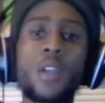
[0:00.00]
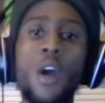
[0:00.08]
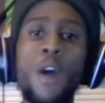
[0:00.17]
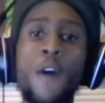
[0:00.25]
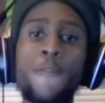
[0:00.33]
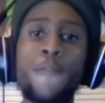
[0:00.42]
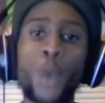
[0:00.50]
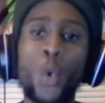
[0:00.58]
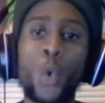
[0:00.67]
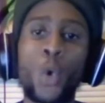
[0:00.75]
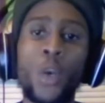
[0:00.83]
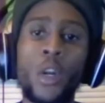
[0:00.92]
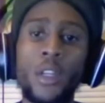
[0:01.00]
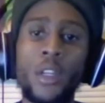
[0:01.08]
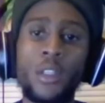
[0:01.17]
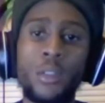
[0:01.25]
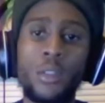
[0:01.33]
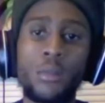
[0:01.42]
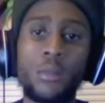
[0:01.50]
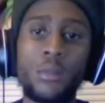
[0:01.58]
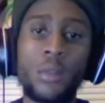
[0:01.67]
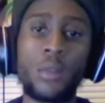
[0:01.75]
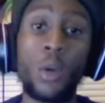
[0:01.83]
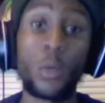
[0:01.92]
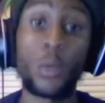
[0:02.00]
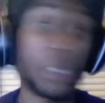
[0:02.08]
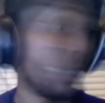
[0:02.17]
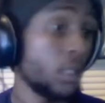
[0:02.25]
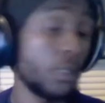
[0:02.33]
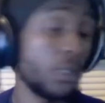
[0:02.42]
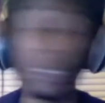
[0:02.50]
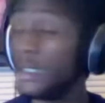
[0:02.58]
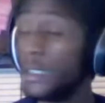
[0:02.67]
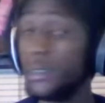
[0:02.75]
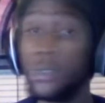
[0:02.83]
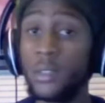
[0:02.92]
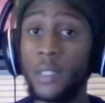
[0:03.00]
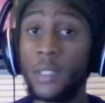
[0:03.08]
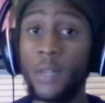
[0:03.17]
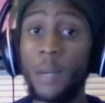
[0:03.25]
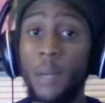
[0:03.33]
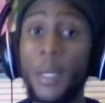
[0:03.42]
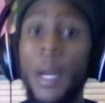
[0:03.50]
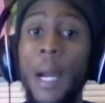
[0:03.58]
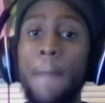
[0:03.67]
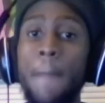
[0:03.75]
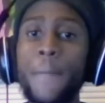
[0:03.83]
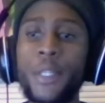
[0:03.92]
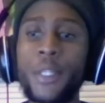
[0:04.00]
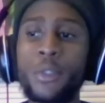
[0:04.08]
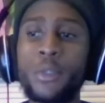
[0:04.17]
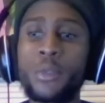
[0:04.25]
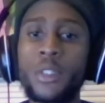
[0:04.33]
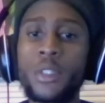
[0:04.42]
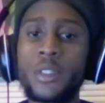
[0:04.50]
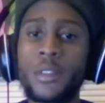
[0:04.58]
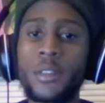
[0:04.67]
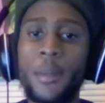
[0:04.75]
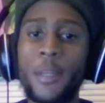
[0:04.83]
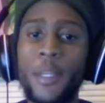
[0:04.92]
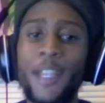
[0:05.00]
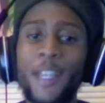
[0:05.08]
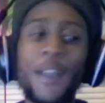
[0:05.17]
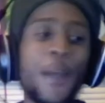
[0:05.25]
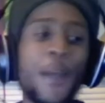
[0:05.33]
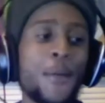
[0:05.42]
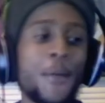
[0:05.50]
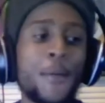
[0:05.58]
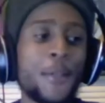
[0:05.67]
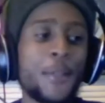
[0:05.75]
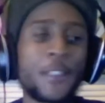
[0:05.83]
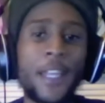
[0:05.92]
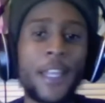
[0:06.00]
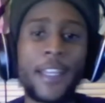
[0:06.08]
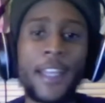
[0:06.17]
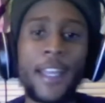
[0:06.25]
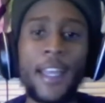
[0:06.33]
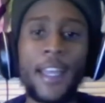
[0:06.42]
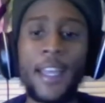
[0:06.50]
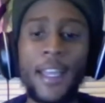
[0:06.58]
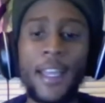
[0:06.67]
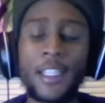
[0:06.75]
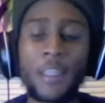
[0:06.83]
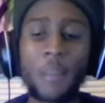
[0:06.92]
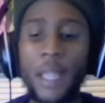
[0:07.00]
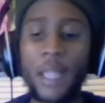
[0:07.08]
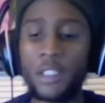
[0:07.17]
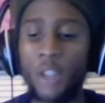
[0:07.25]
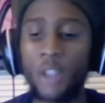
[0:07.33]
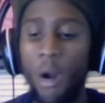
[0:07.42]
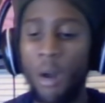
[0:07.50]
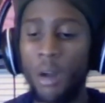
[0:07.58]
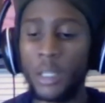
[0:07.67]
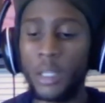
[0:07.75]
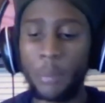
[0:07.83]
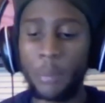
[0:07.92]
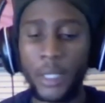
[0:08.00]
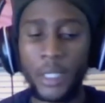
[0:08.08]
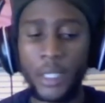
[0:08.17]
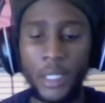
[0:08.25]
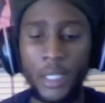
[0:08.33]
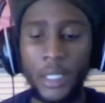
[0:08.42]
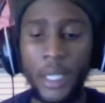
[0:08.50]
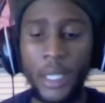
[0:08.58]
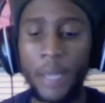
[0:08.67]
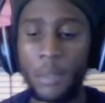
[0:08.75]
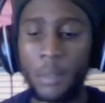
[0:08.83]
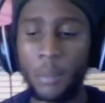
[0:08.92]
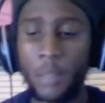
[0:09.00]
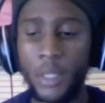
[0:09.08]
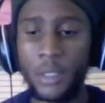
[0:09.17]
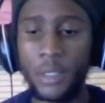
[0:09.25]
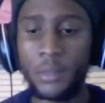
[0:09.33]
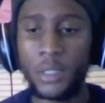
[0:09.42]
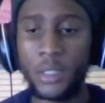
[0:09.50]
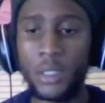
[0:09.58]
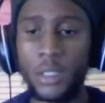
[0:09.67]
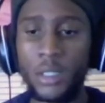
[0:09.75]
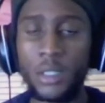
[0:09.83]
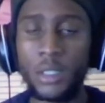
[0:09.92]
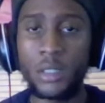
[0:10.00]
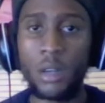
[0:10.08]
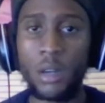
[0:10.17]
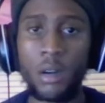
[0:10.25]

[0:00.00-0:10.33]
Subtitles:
for you. Once again, not telling you to give up, but you just, I mean, it's like Smash is hard. Like playing any game competitively is hard,